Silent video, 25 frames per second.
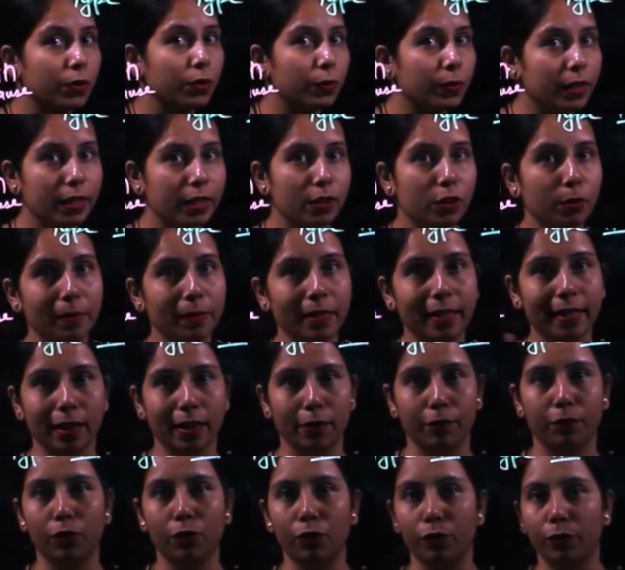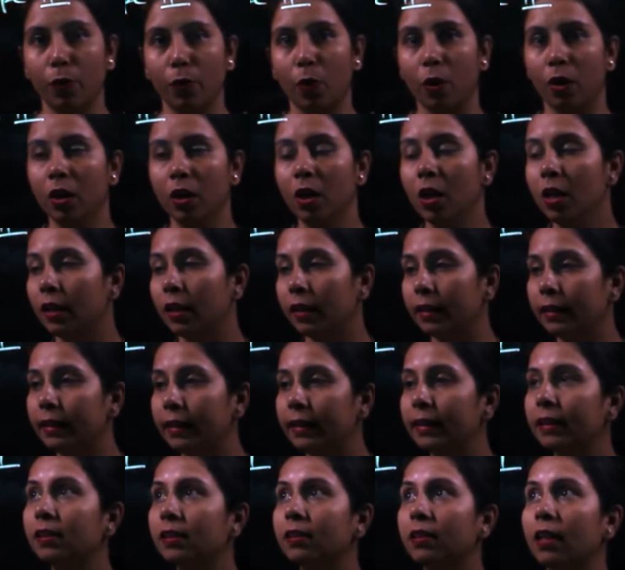you need to be careful for.
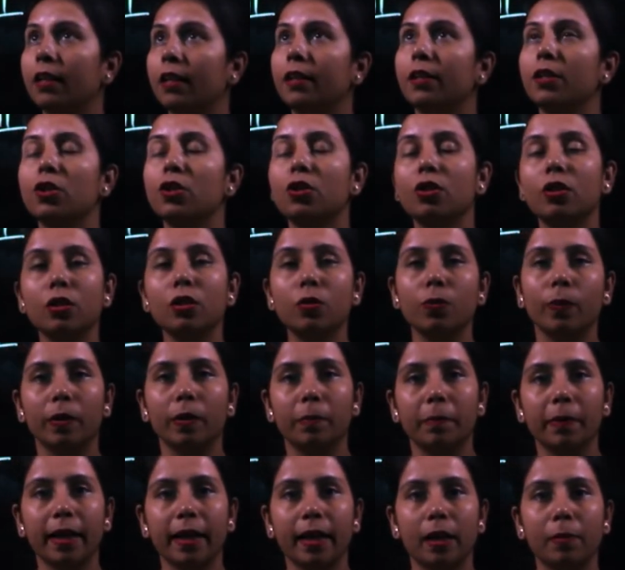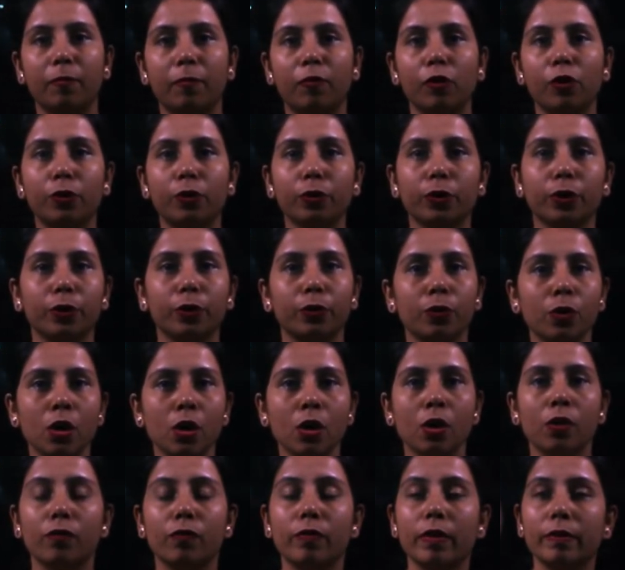This conditionals would be helpful to you
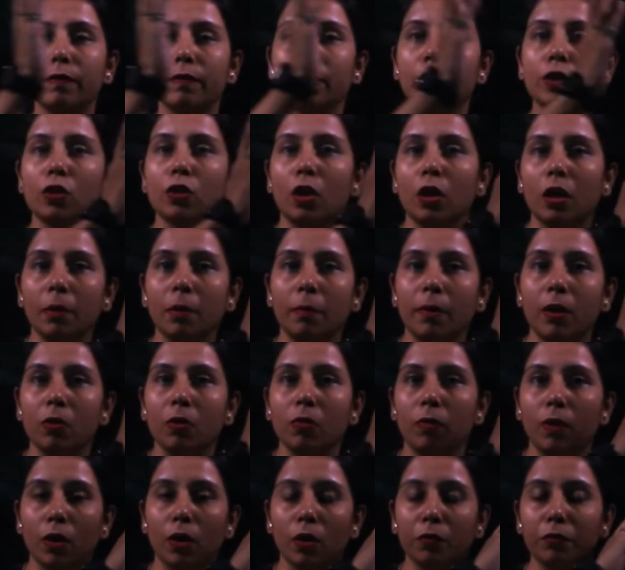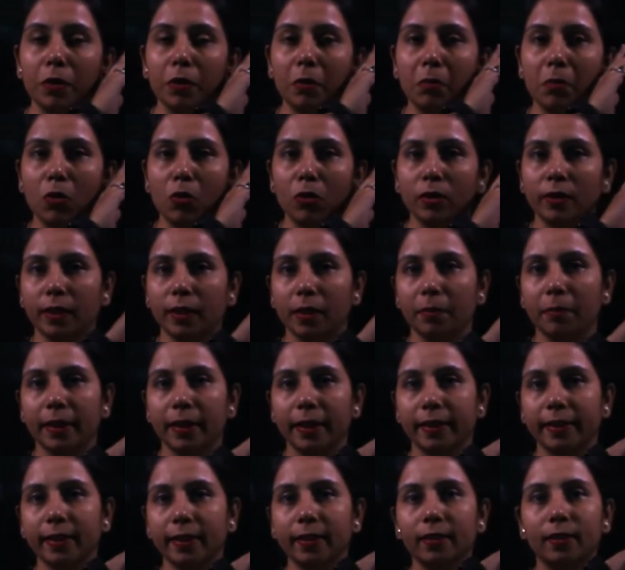when we talk about one of the most
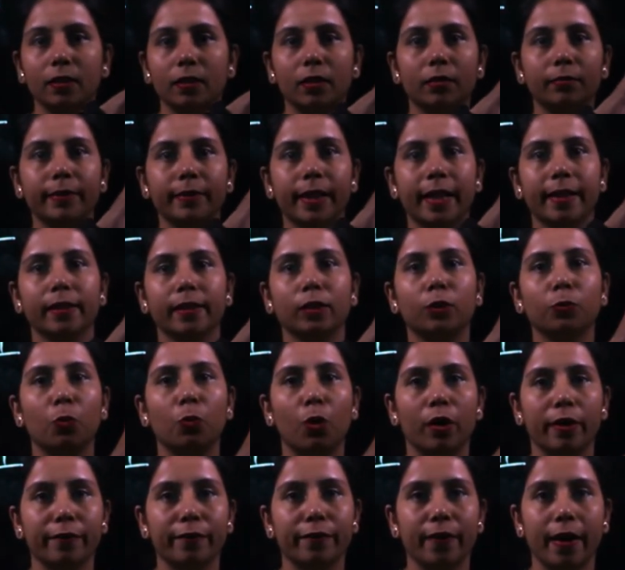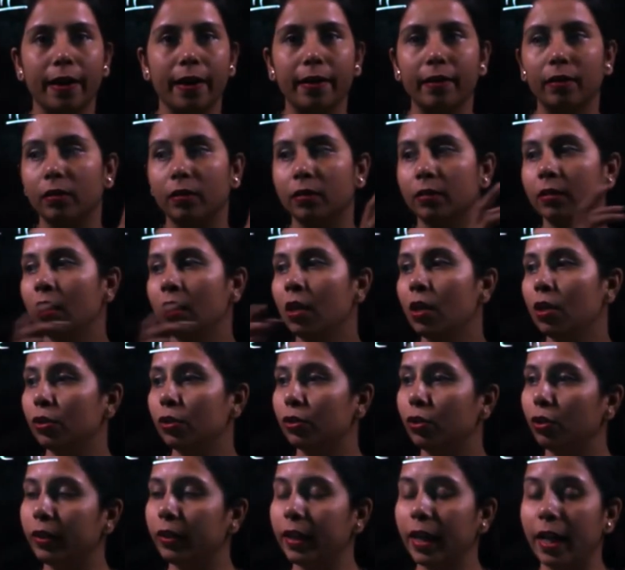amazing term, that is modifiers.
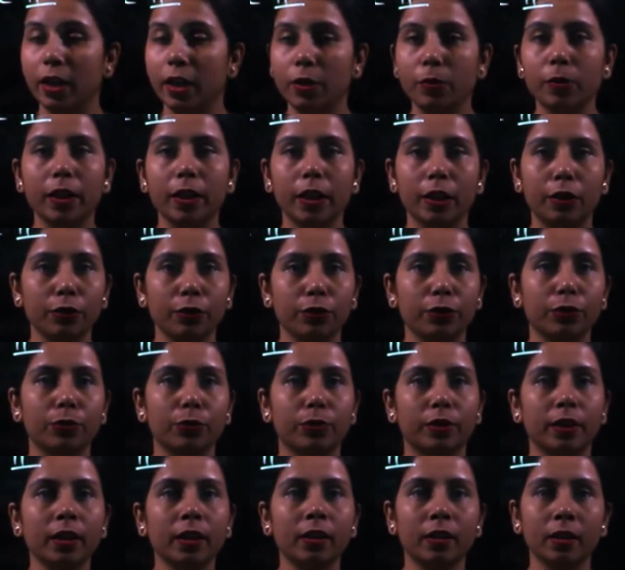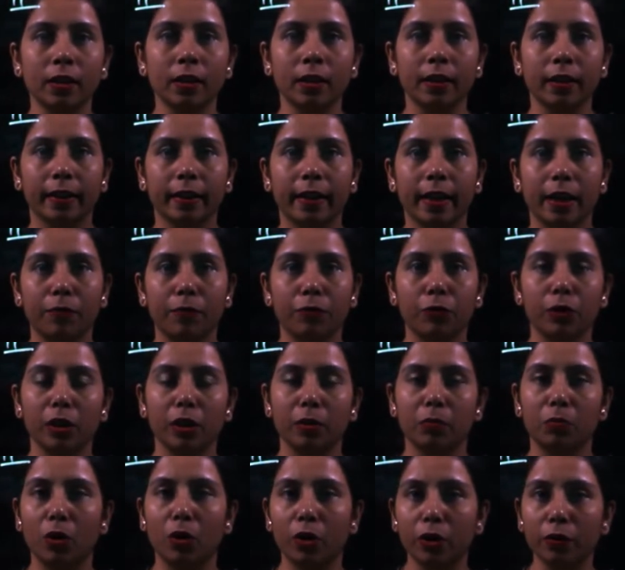So there you need to use it carefully.
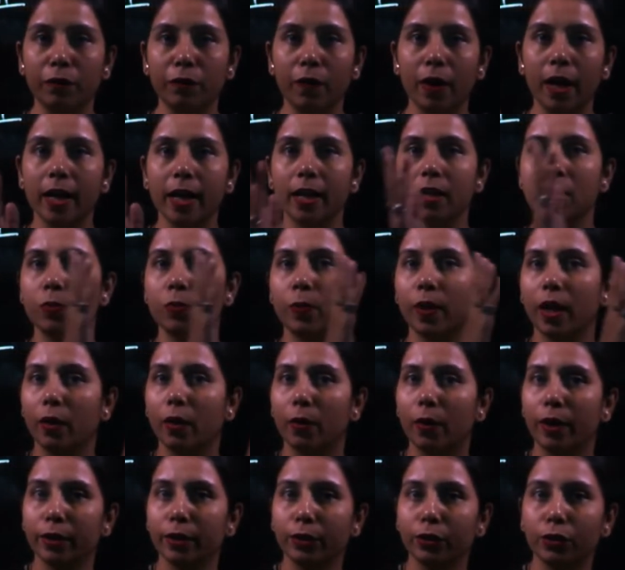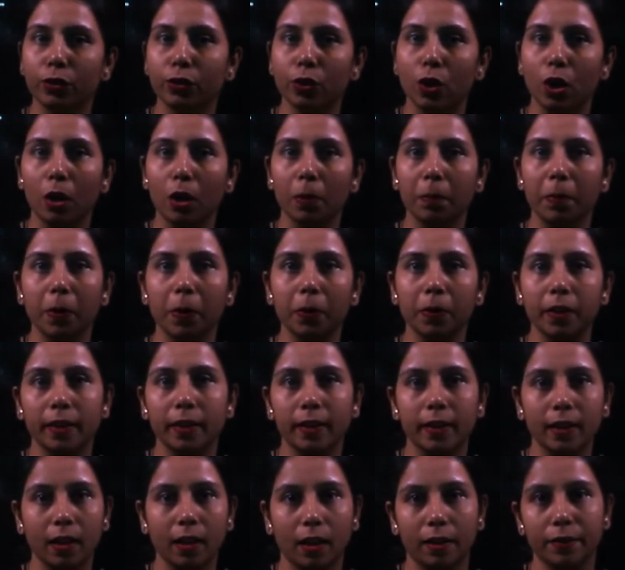Modifiers we are going to talk about in
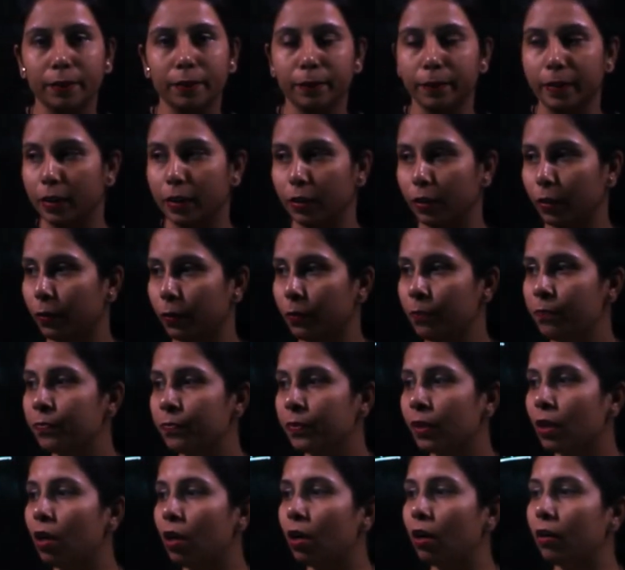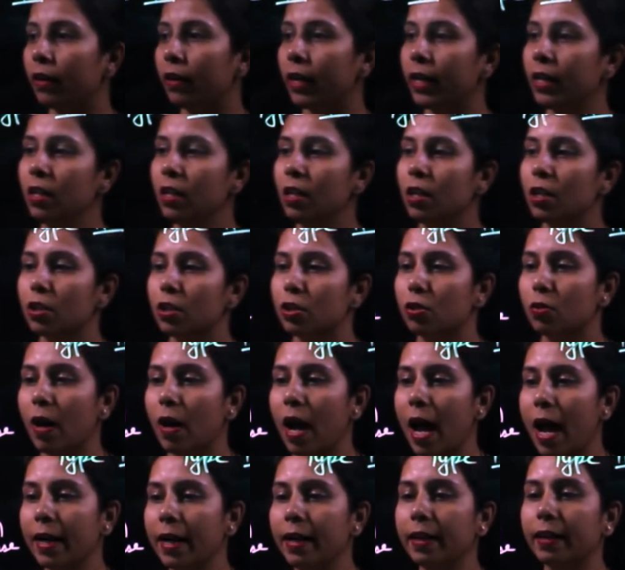the other video. All right. So
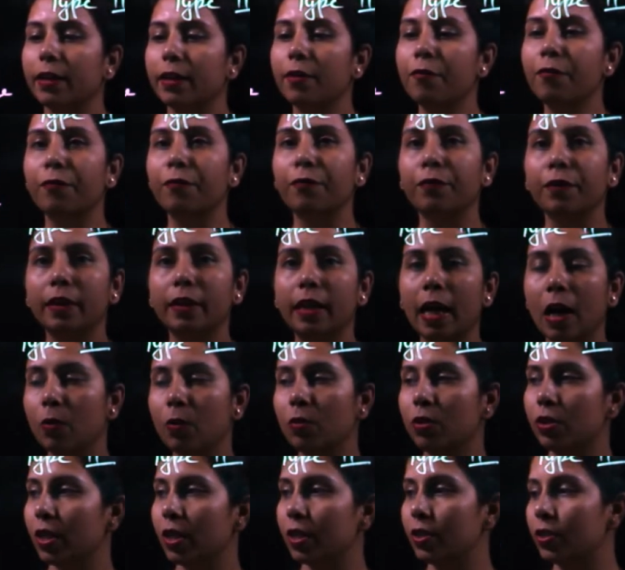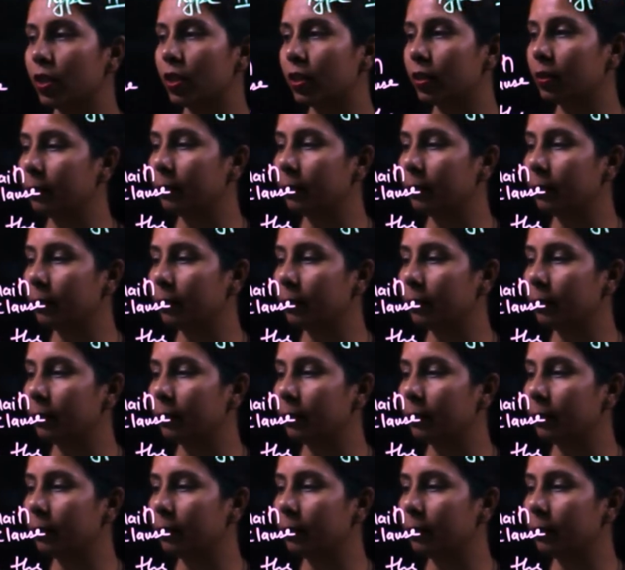add if without changing the